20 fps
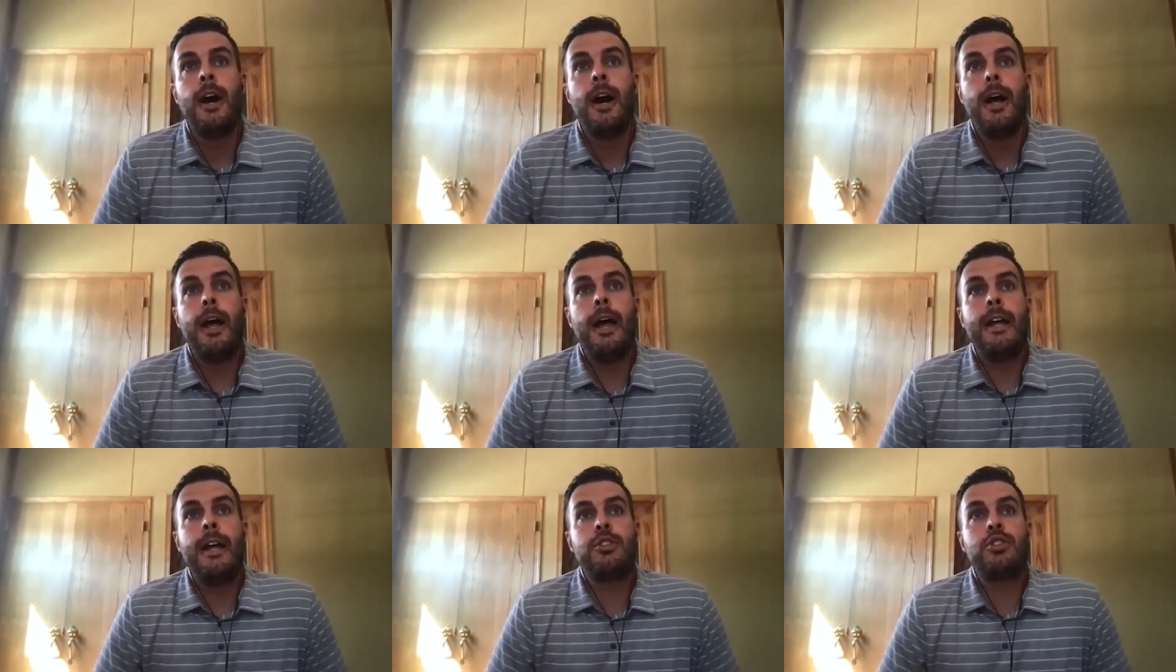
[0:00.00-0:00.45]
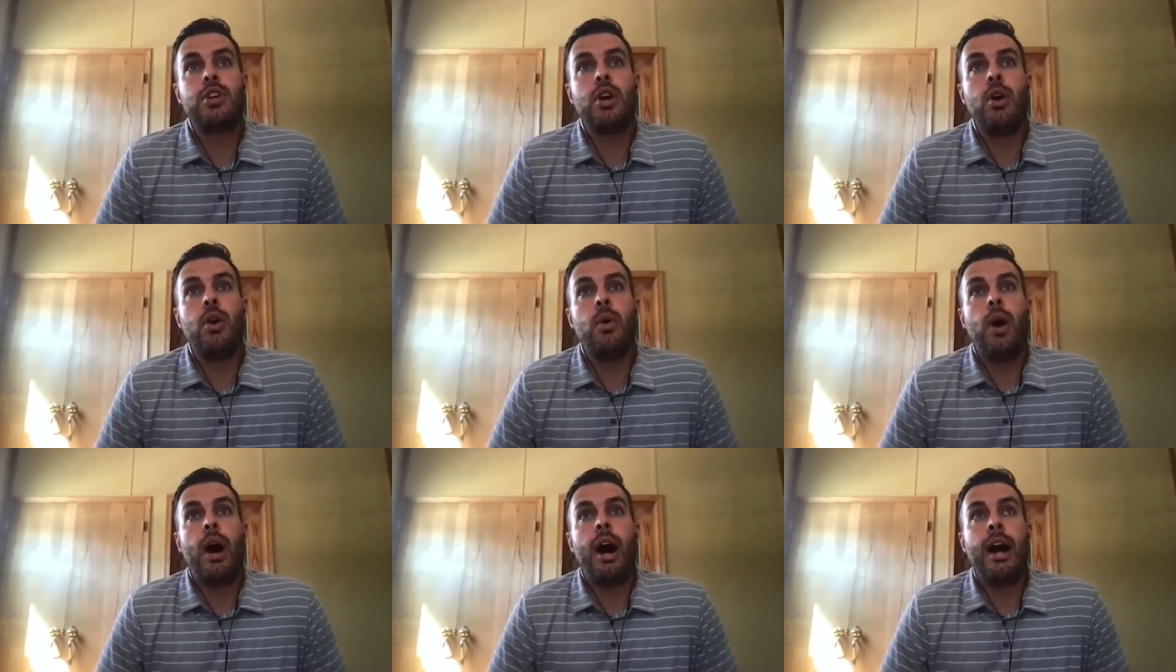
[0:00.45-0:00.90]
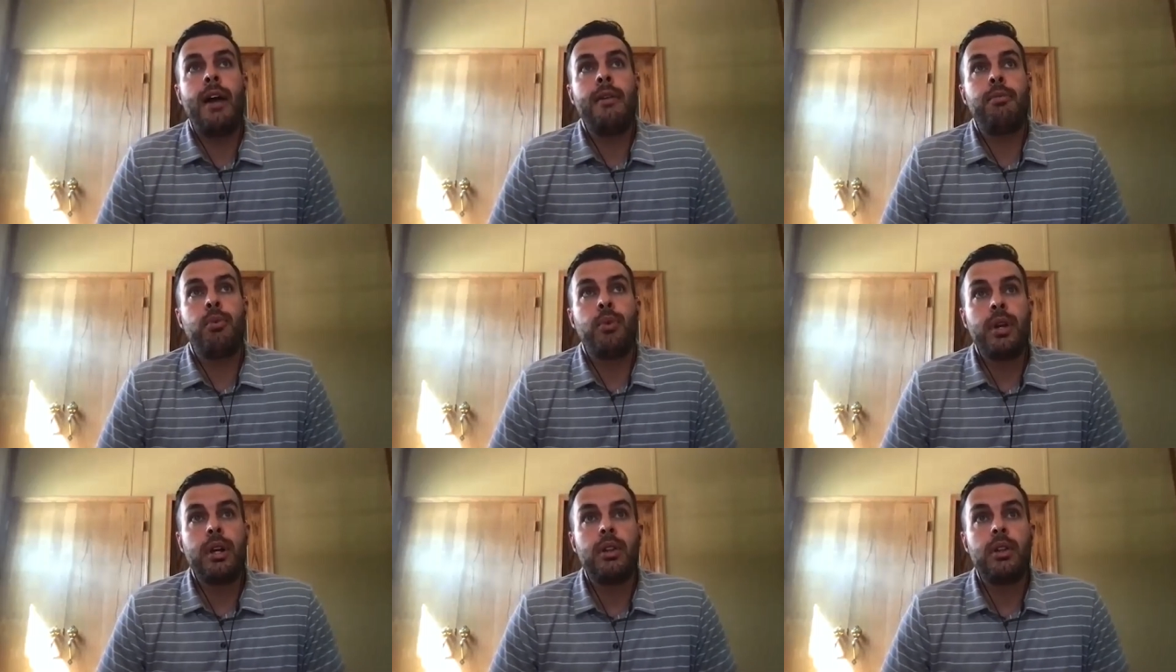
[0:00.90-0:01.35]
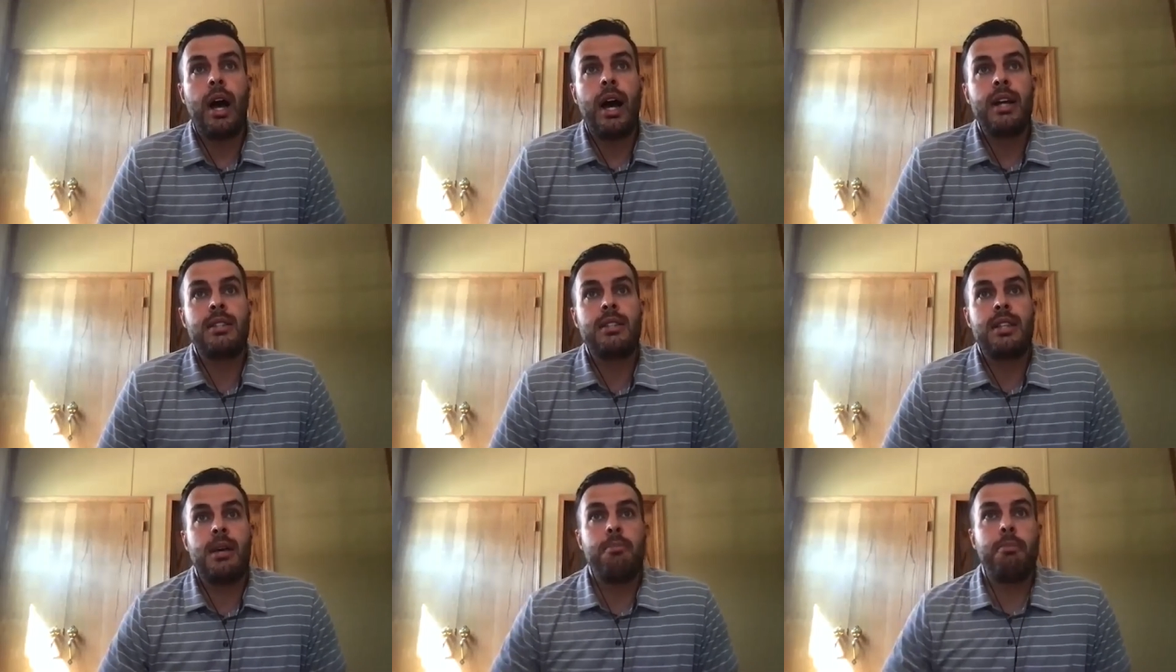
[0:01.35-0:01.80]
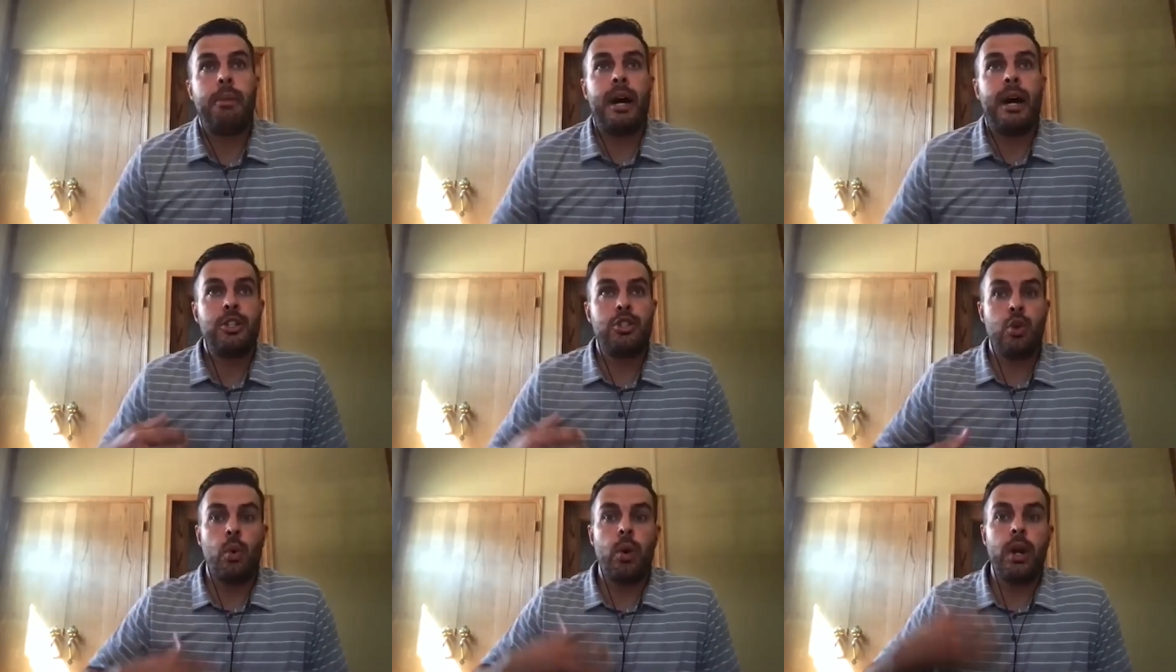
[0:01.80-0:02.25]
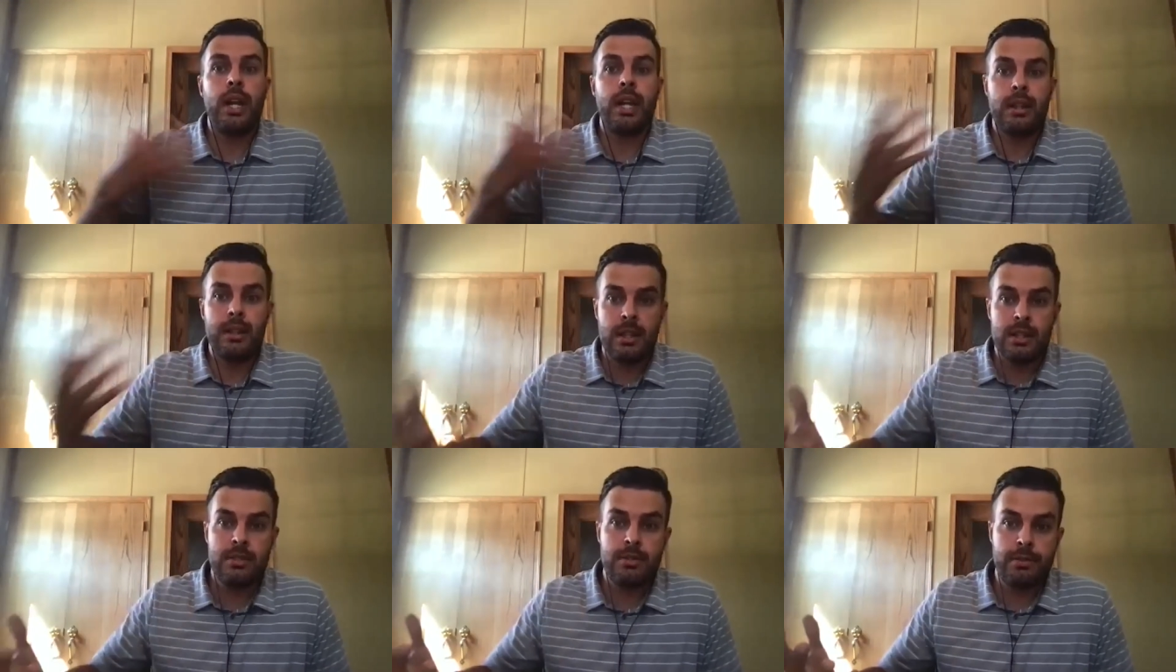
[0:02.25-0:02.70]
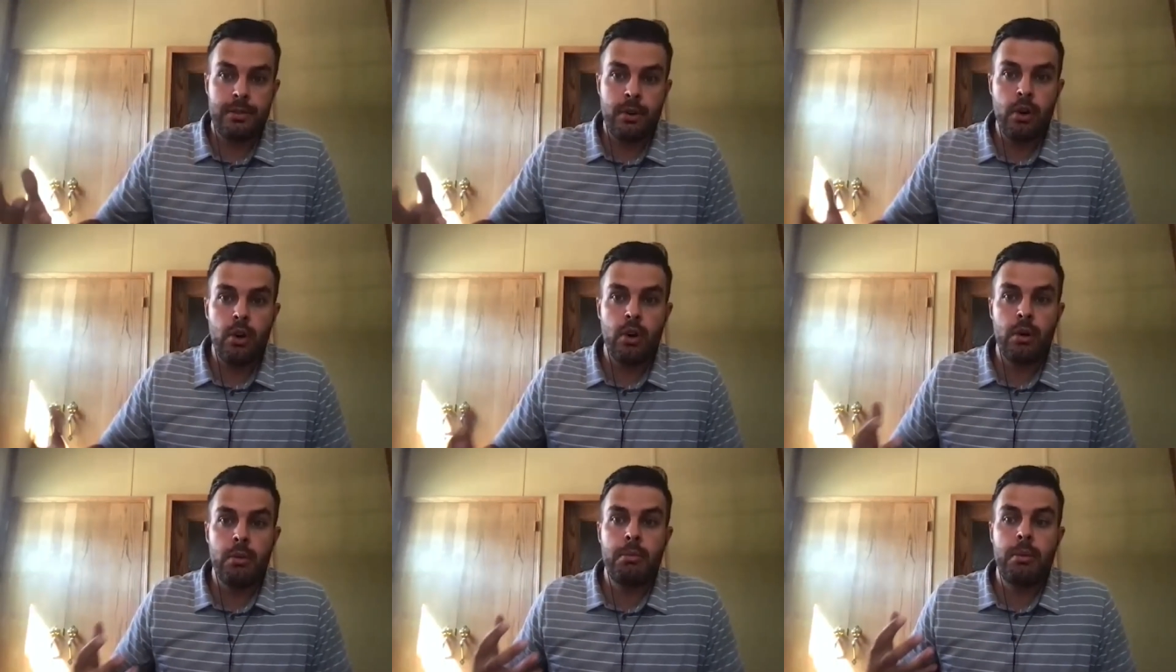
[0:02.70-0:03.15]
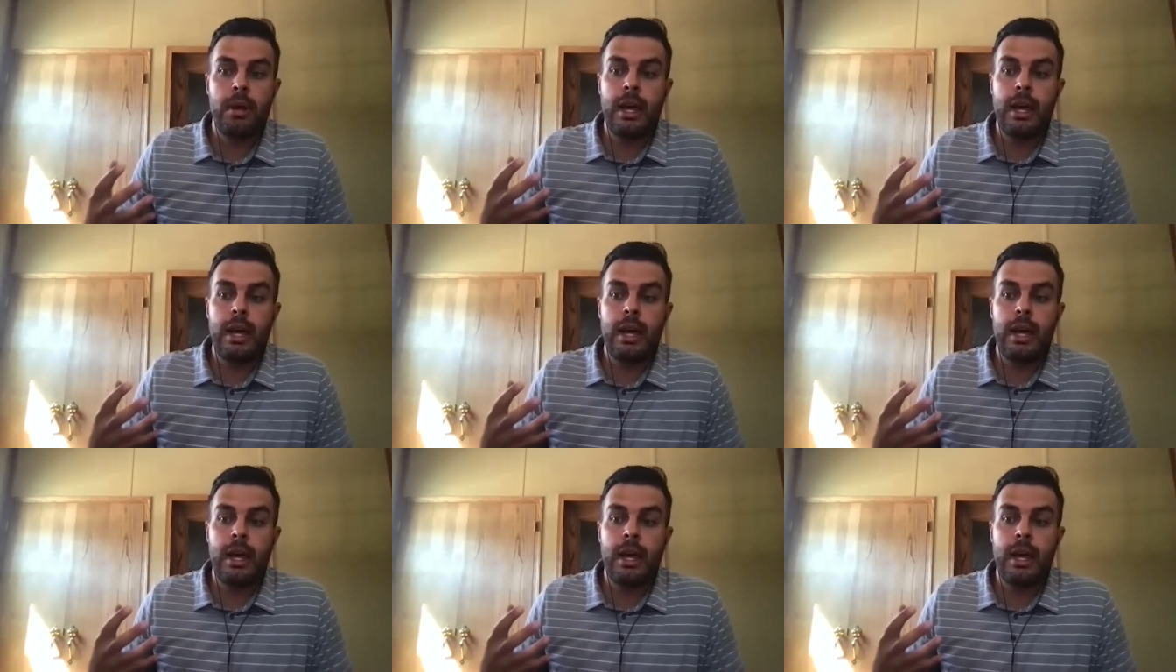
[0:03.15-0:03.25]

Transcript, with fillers: and so i realized that by joining this firm